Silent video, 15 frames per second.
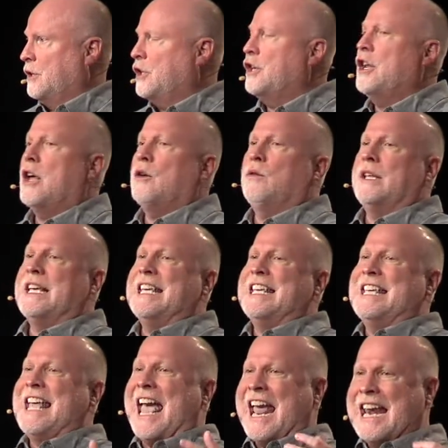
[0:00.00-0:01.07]
to not only
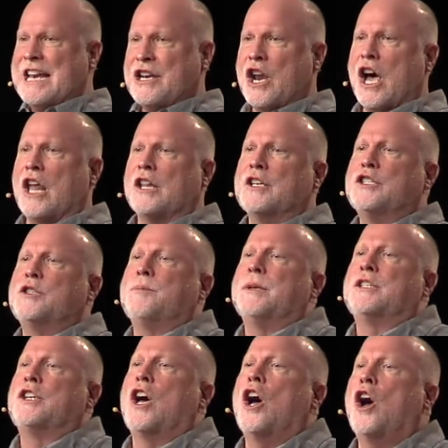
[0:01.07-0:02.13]
gain knowledge,
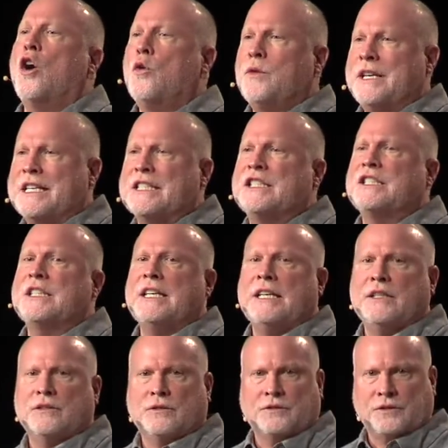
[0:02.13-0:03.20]
but to hone his
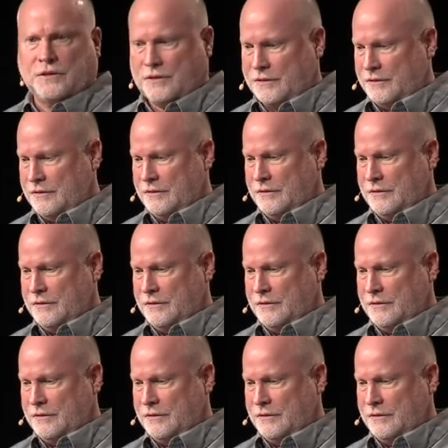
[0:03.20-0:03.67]
skills.